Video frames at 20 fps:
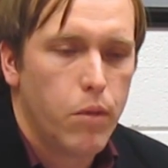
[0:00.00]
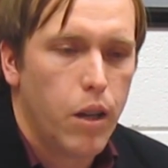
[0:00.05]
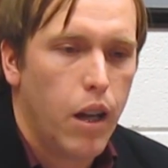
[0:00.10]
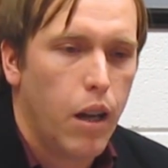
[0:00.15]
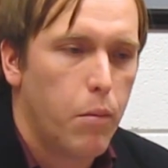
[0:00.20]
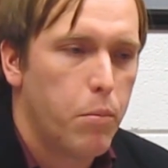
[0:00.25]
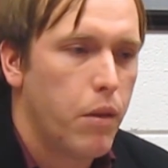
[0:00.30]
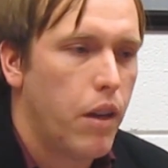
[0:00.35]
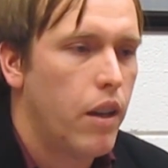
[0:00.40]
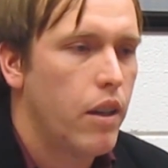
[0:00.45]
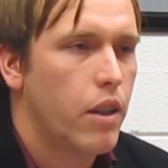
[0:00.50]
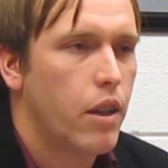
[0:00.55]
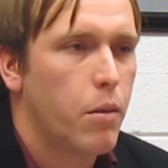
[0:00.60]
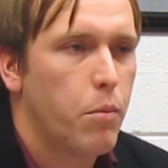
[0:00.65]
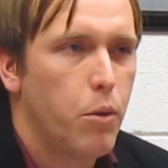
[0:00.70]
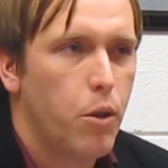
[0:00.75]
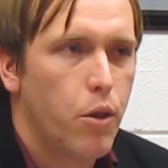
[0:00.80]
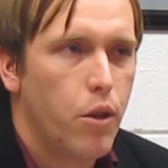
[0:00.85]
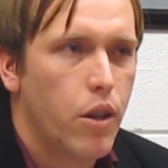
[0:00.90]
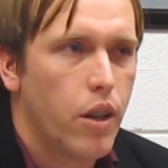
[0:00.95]
help out in the
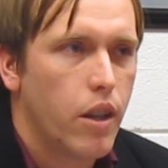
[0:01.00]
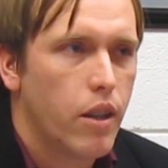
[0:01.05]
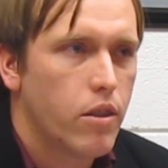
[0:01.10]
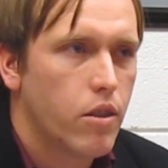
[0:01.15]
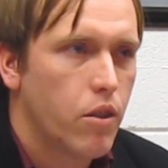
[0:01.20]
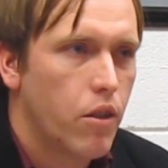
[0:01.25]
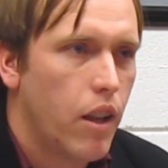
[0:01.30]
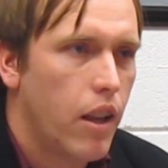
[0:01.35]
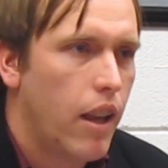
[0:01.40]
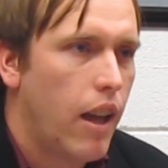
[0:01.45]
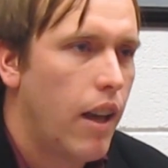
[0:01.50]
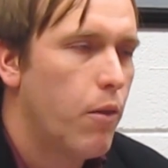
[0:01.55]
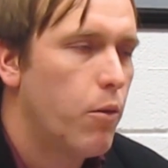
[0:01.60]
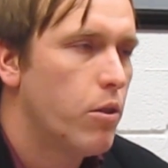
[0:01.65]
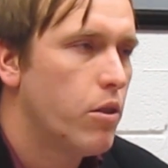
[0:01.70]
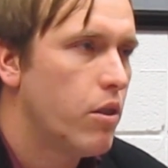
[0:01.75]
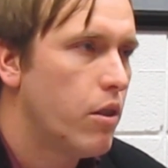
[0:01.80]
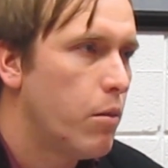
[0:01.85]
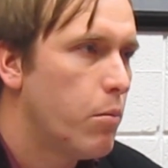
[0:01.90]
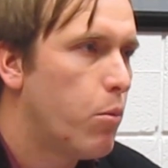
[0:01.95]
community. So that
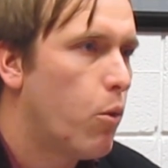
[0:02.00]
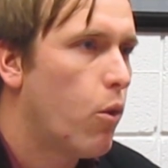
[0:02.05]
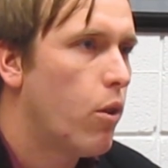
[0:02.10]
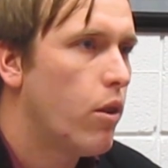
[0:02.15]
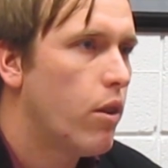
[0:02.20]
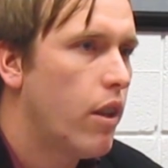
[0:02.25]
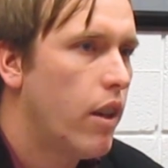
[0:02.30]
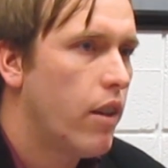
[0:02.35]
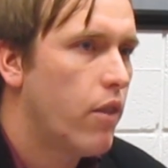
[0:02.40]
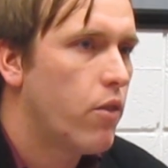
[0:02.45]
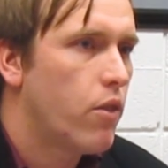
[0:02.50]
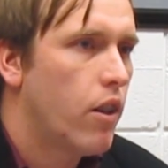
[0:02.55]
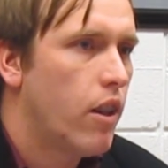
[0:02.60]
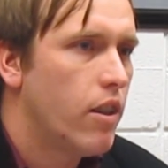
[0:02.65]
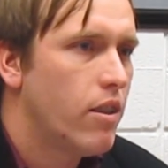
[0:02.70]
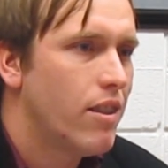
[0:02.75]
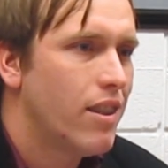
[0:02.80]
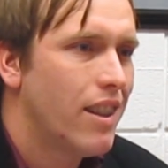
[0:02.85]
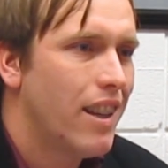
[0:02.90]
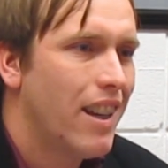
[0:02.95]
was an important thing for
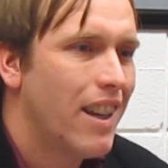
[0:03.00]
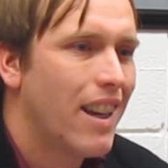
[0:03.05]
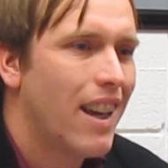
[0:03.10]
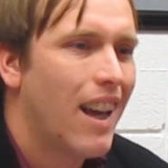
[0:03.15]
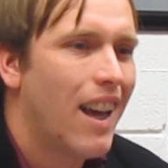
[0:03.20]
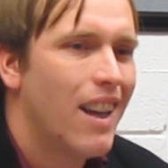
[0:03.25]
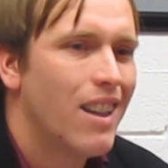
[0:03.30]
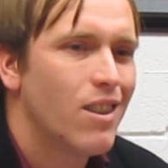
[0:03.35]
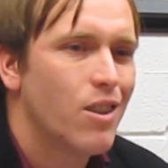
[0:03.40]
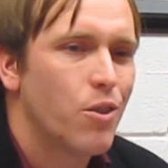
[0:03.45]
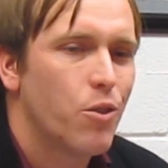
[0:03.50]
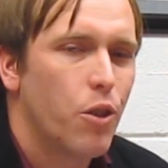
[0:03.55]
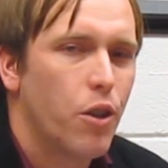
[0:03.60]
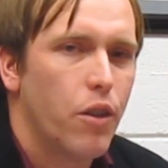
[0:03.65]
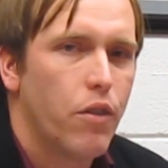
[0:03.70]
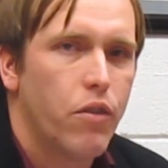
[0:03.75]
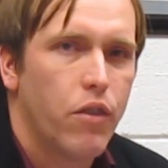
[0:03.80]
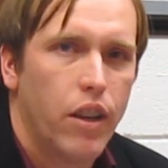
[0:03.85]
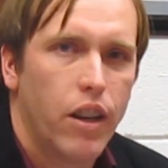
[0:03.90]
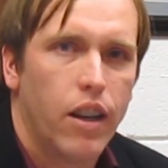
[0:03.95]
us, to get guys that
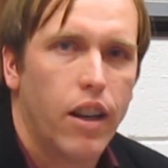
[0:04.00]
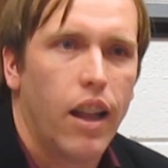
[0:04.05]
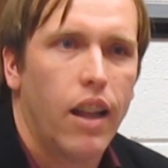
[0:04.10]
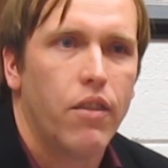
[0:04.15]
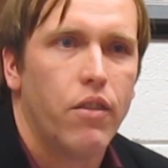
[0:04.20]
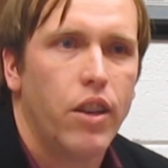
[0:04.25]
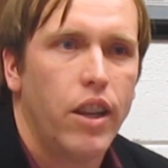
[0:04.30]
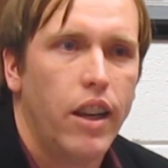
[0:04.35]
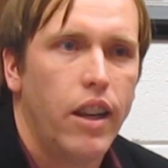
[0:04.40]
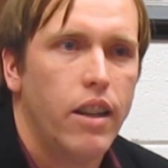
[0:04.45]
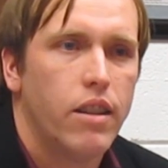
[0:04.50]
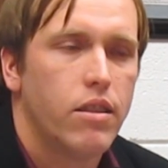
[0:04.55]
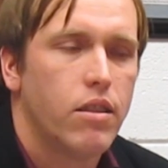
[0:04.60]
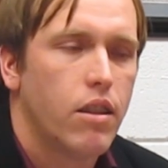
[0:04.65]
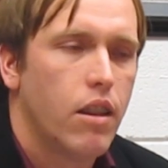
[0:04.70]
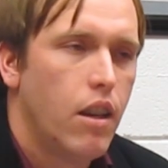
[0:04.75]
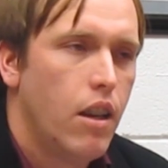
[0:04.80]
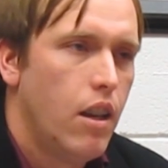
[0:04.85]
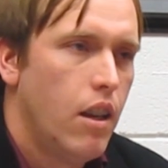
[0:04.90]
really fit a lot of needs